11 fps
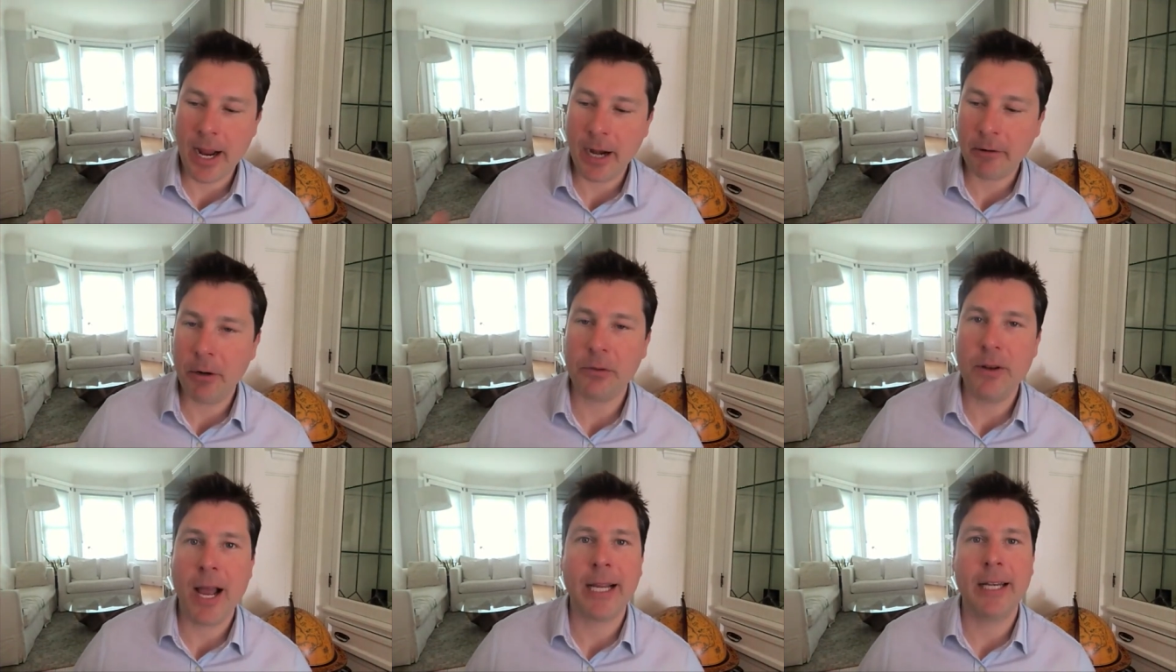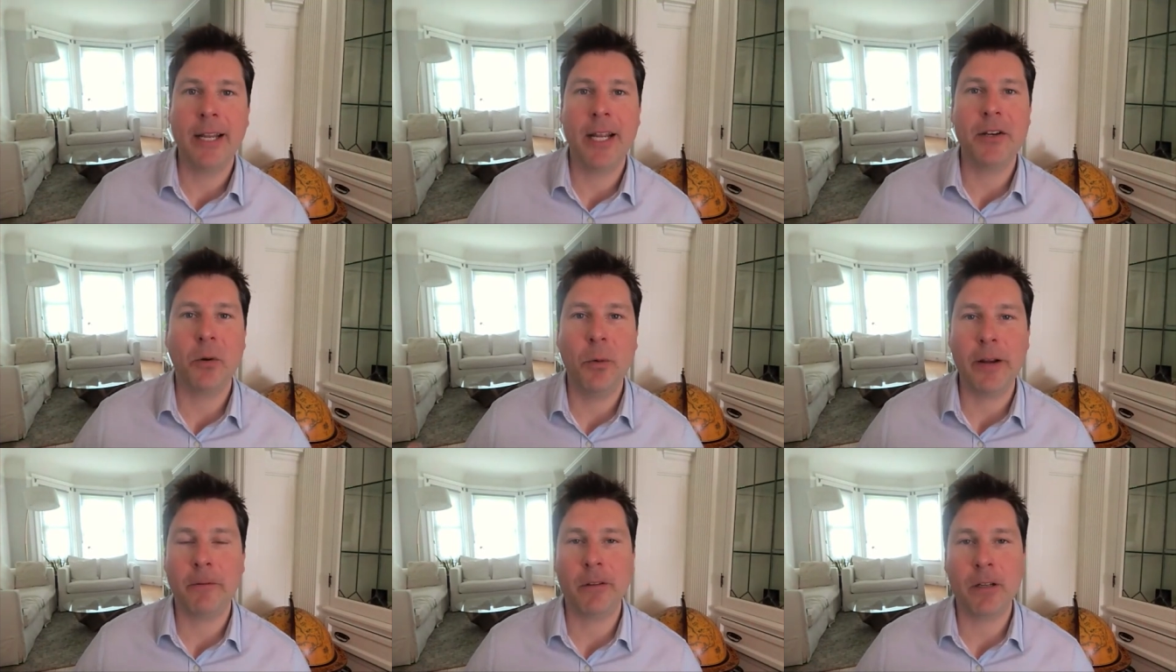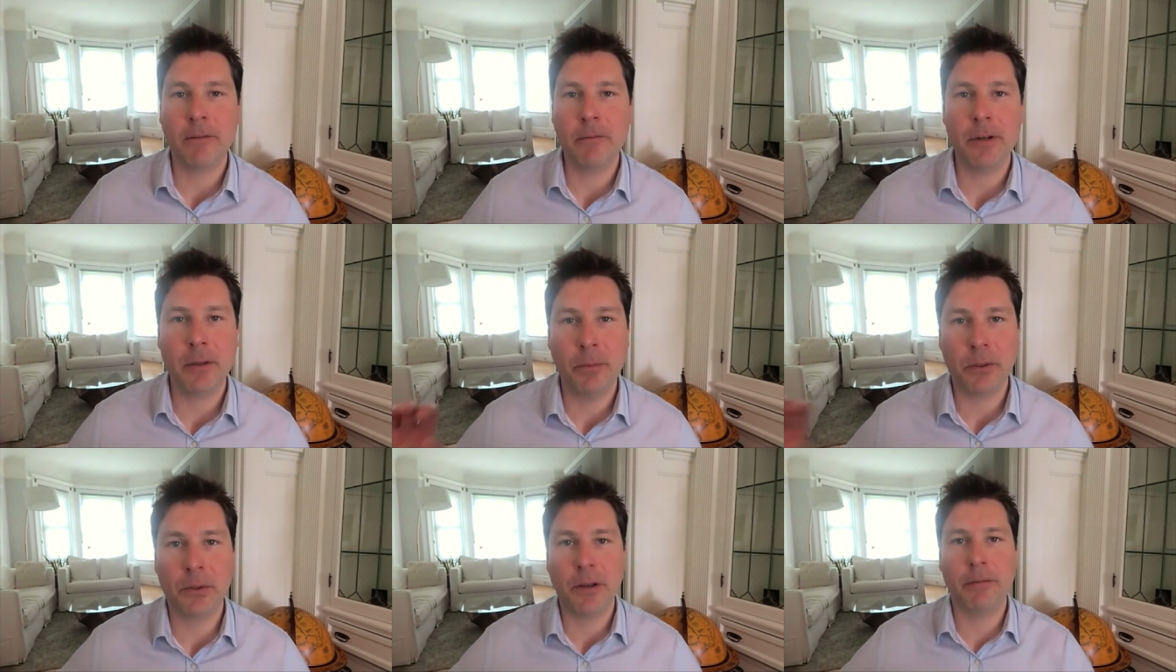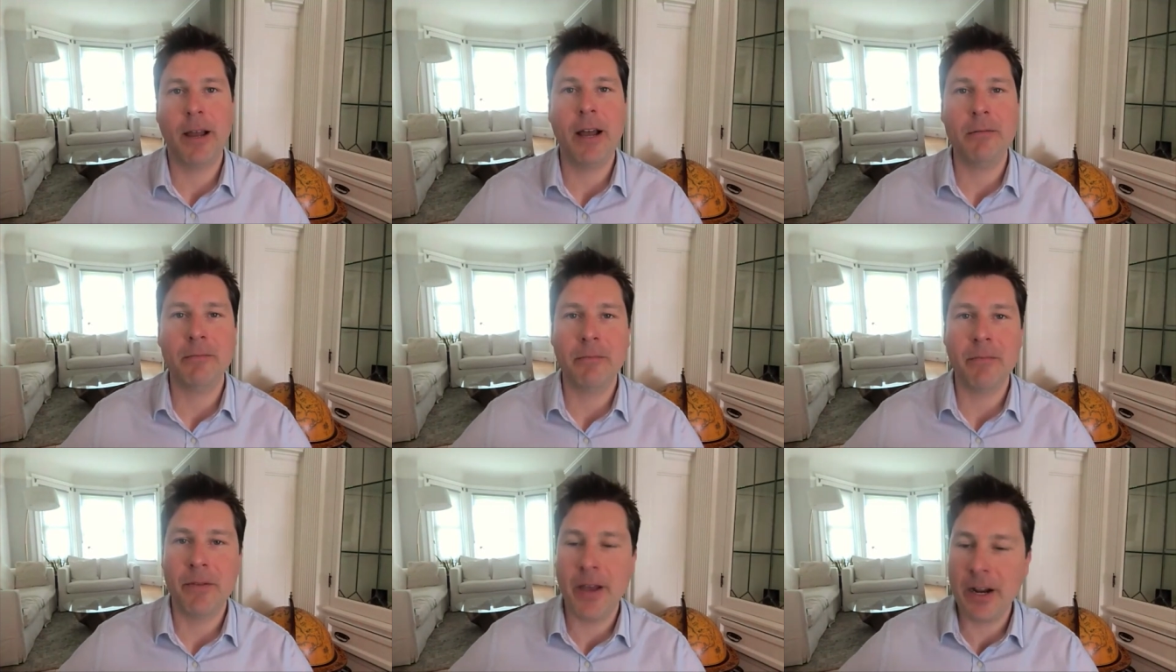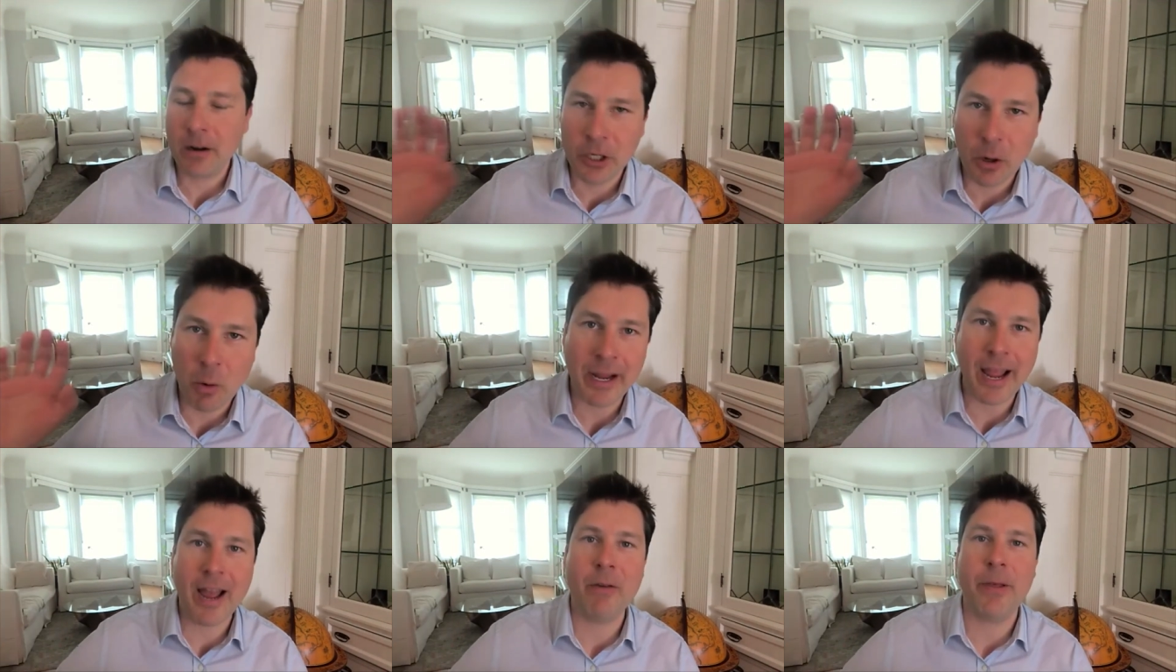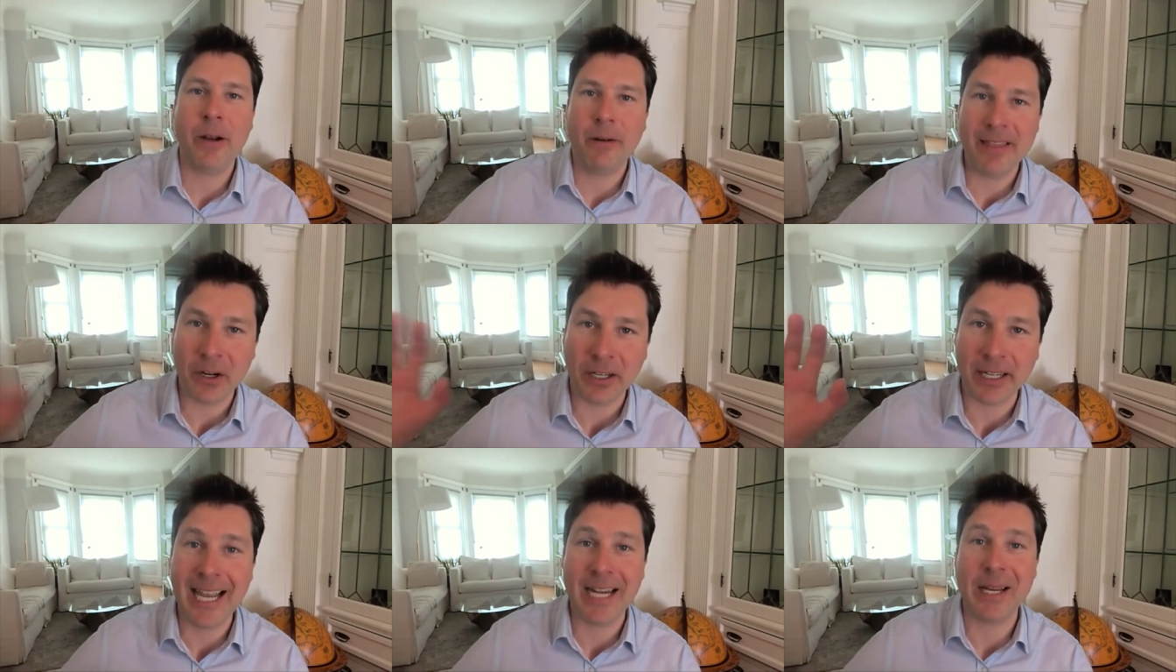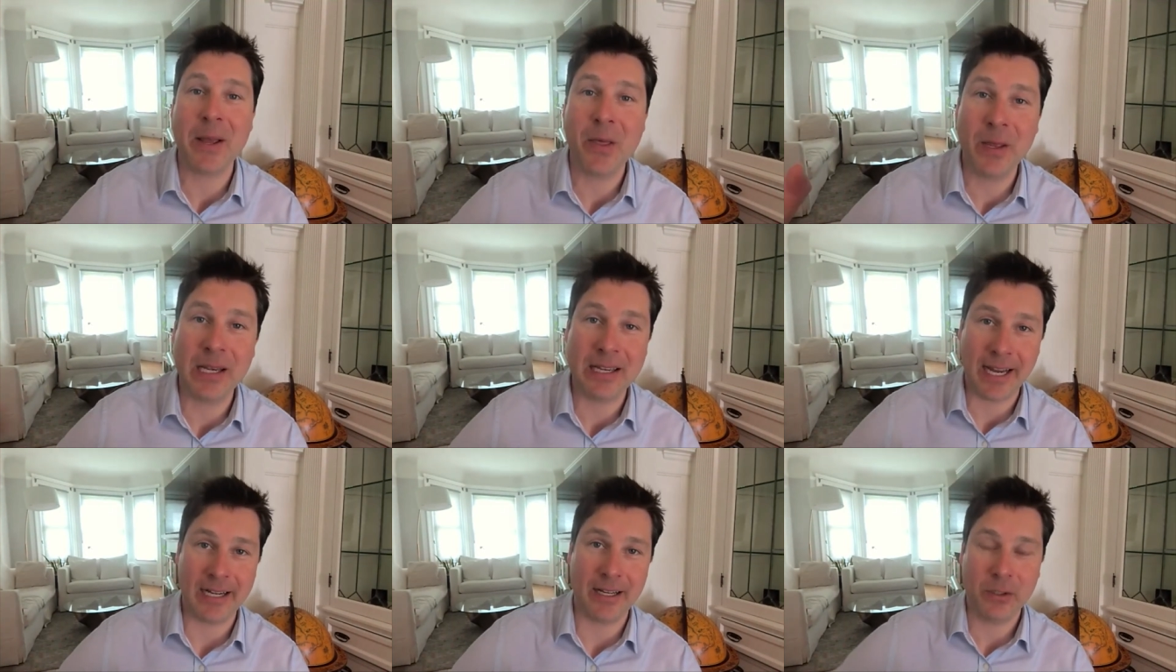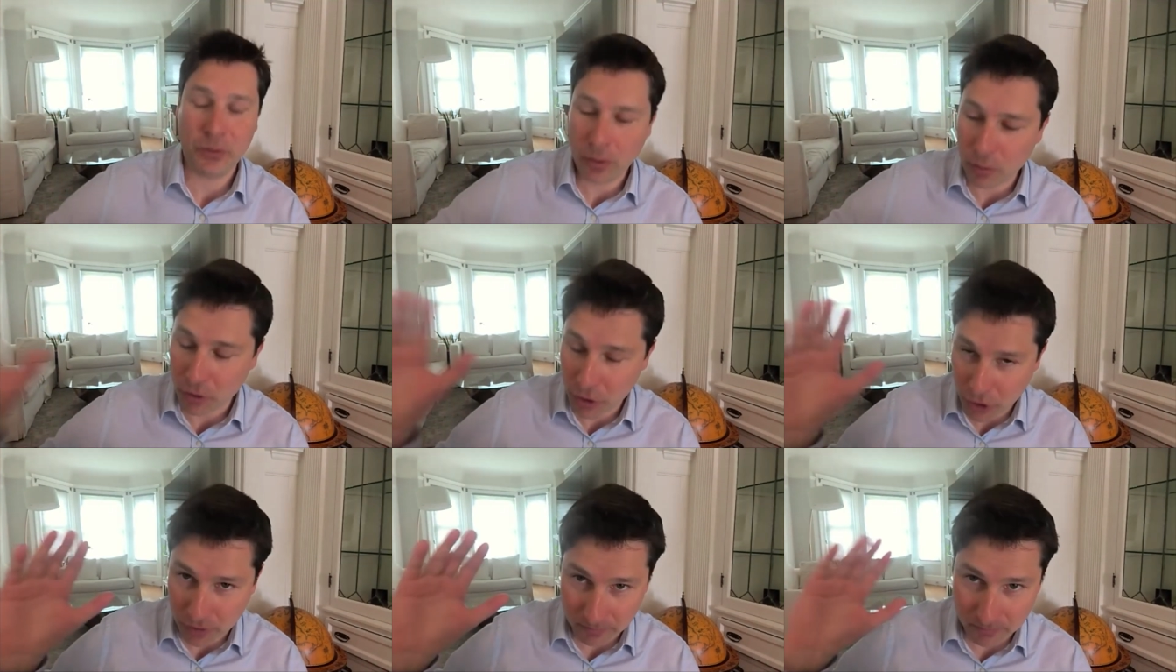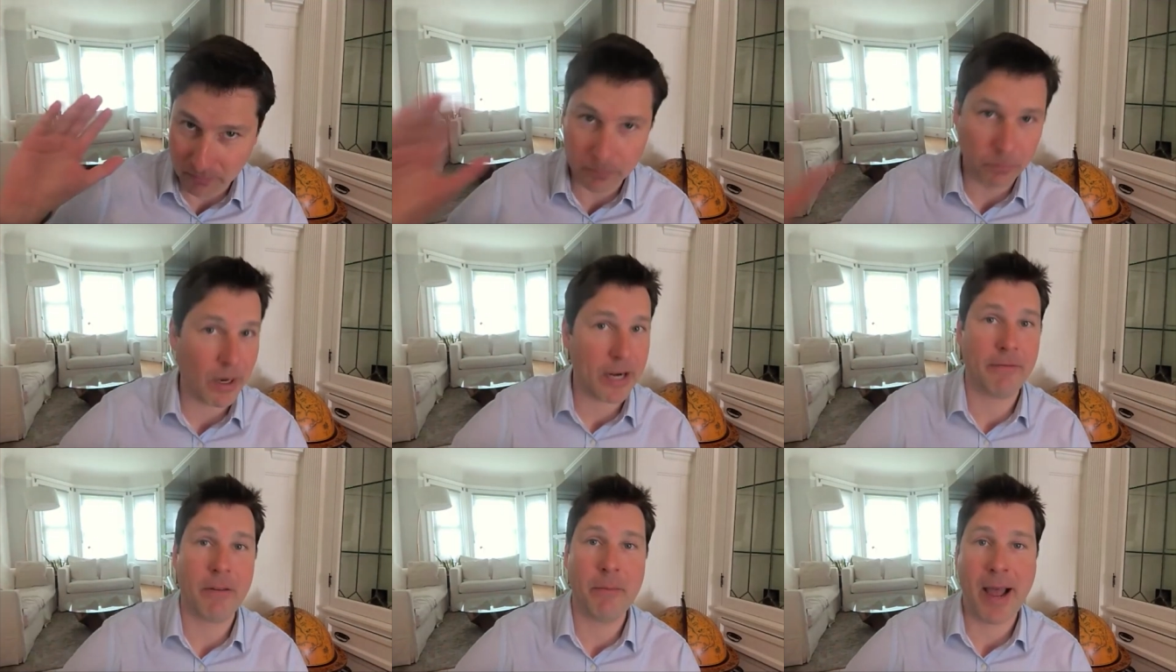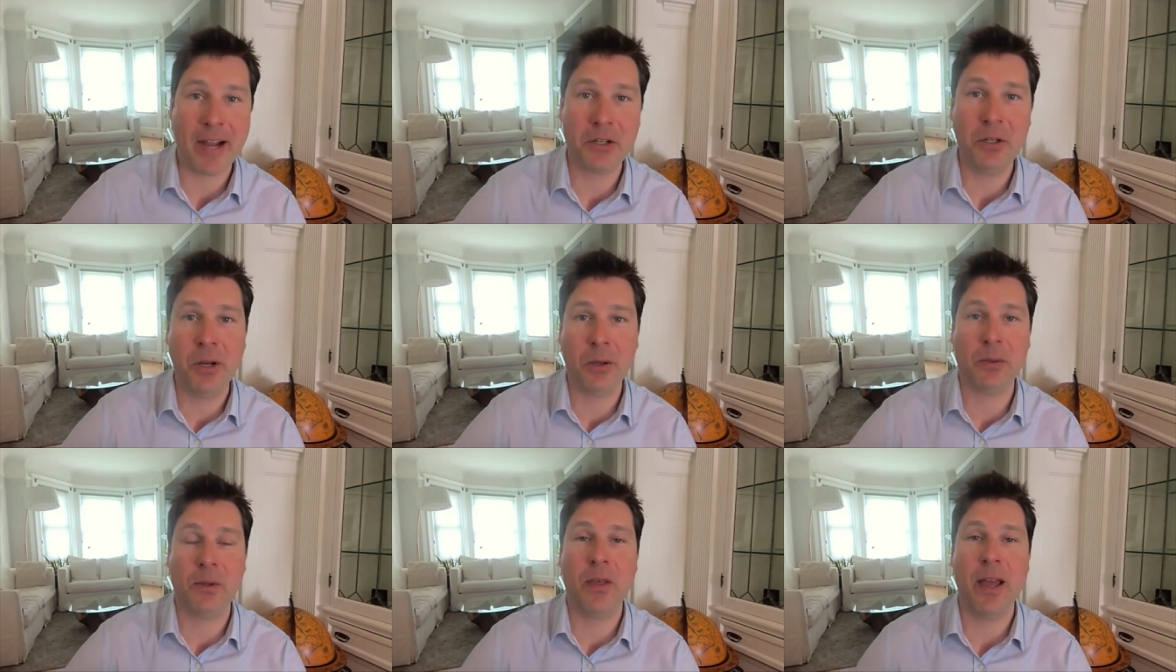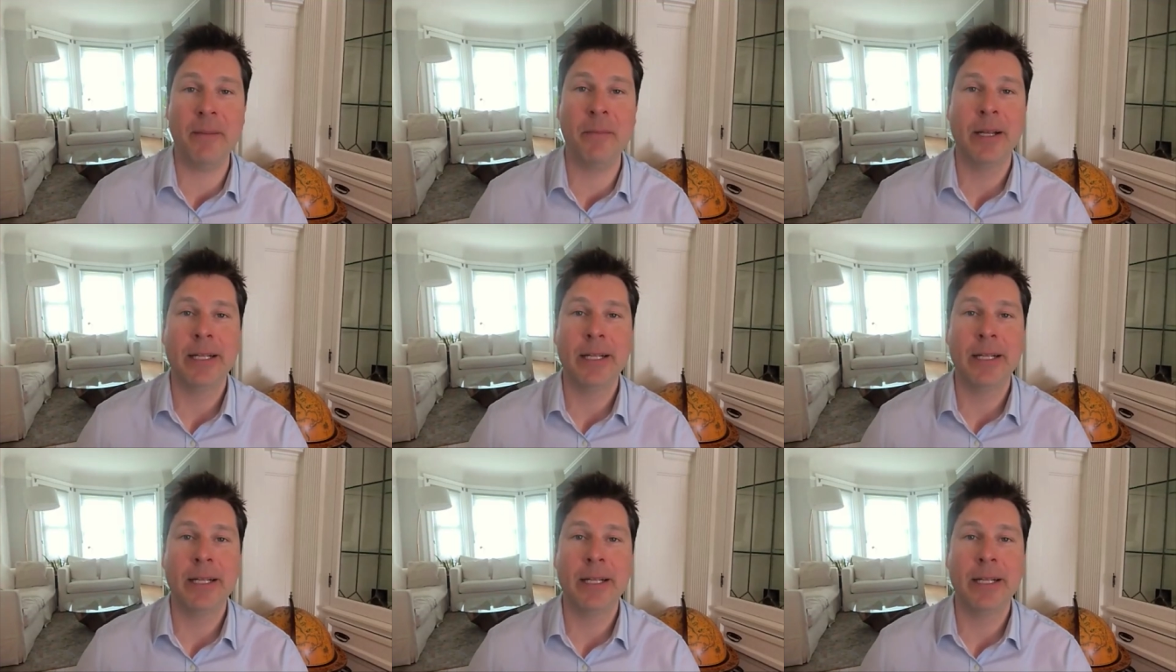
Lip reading: Arrow's not content to wait for the government to put stuff out. They are going out there and they're getting the data. So right off the bat, kudos to them.